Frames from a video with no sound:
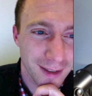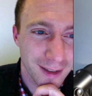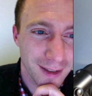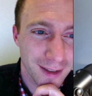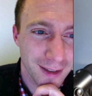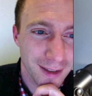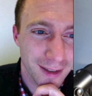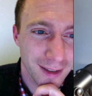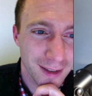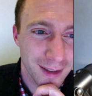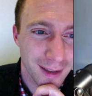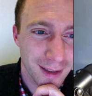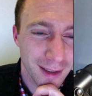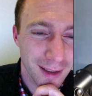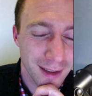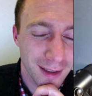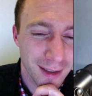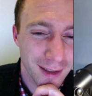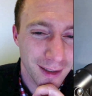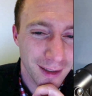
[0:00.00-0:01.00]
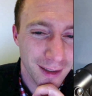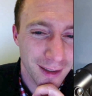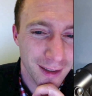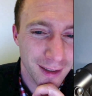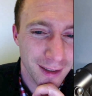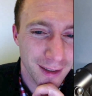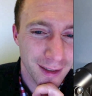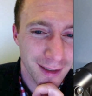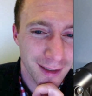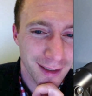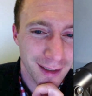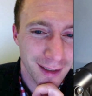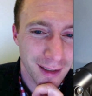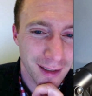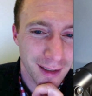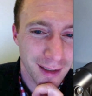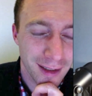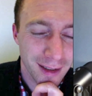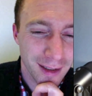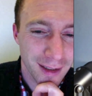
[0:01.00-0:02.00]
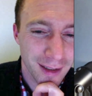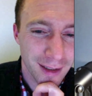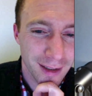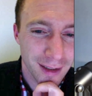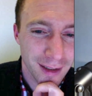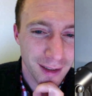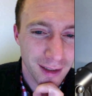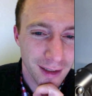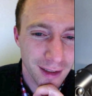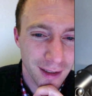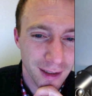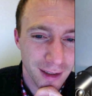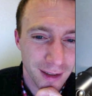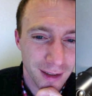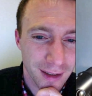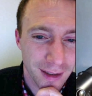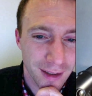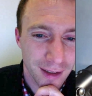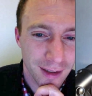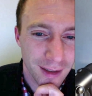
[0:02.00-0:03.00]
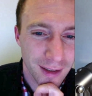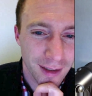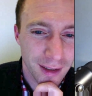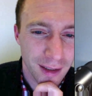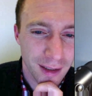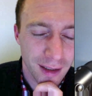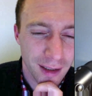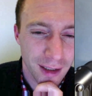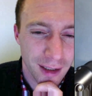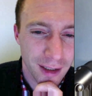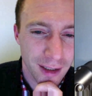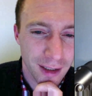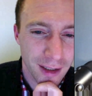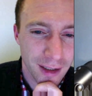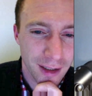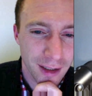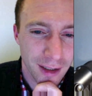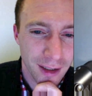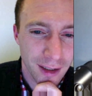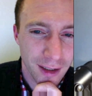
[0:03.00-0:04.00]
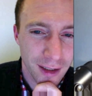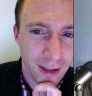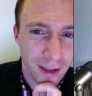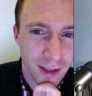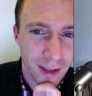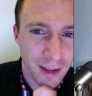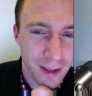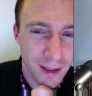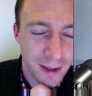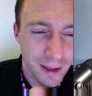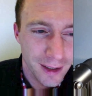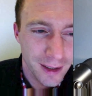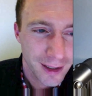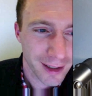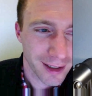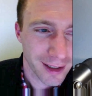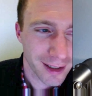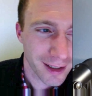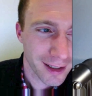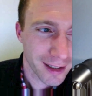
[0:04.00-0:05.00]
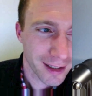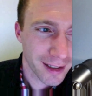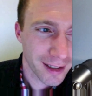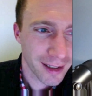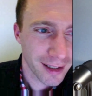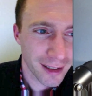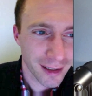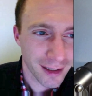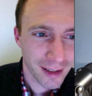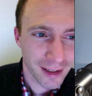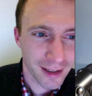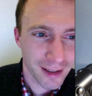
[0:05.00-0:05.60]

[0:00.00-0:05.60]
The person shown says nothing.